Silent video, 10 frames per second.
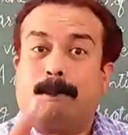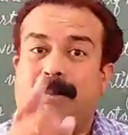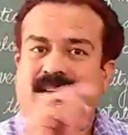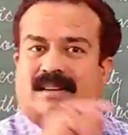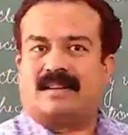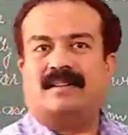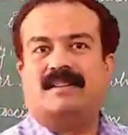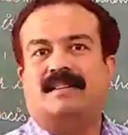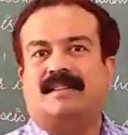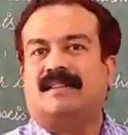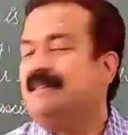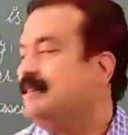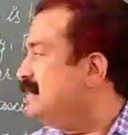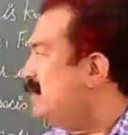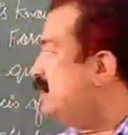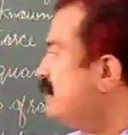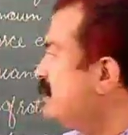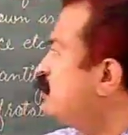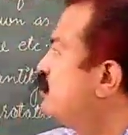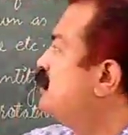But
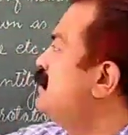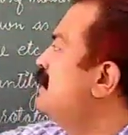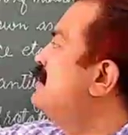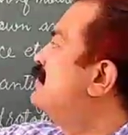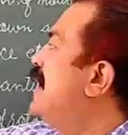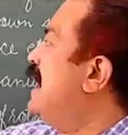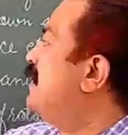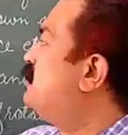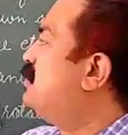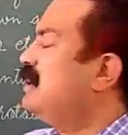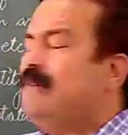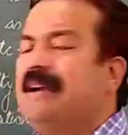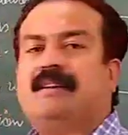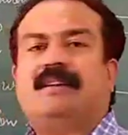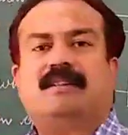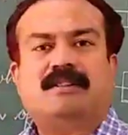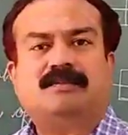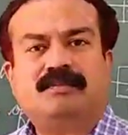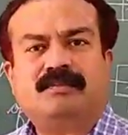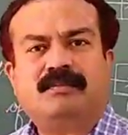another one is axial vector.